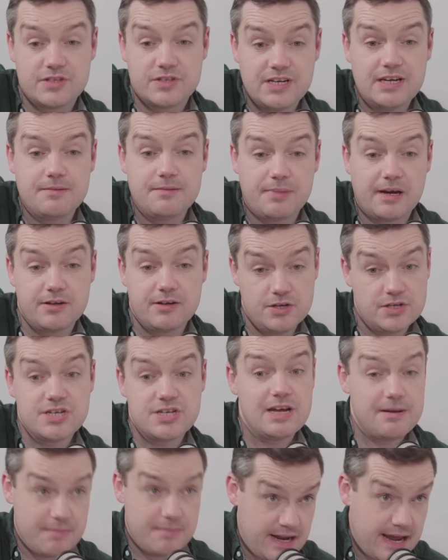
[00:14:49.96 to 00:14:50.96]
seen back. You
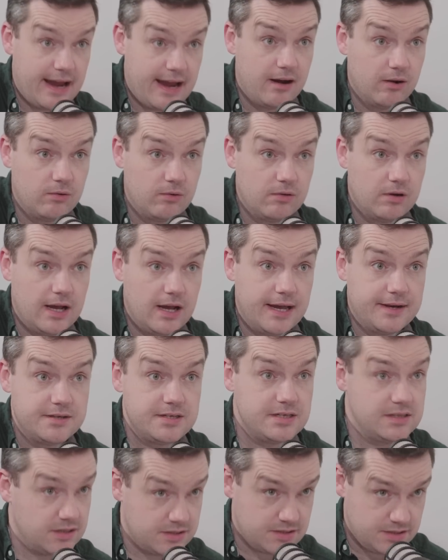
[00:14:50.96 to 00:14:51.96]
see him now, and
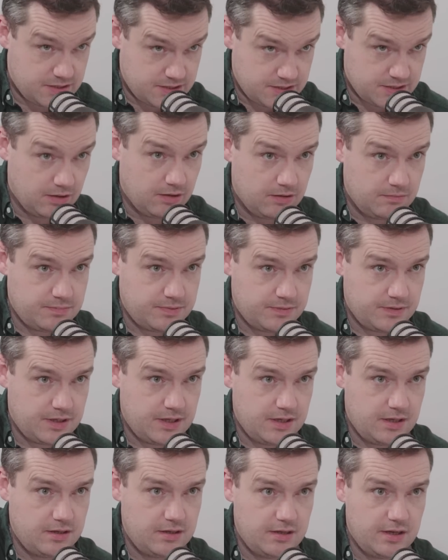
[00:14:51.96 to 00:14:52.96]
he doesn't stop. Mm.
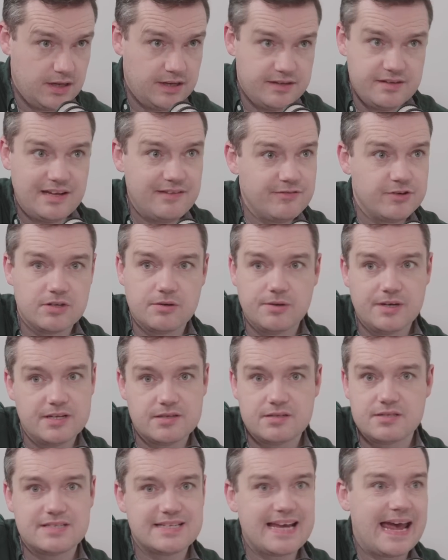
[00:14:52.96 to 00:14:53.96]
He's even doing
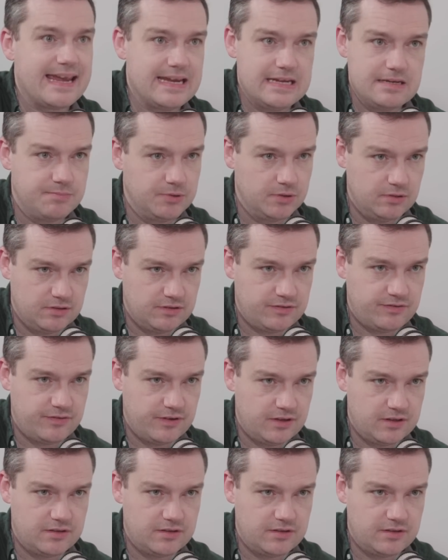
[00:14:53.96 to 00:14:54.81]
his tables for the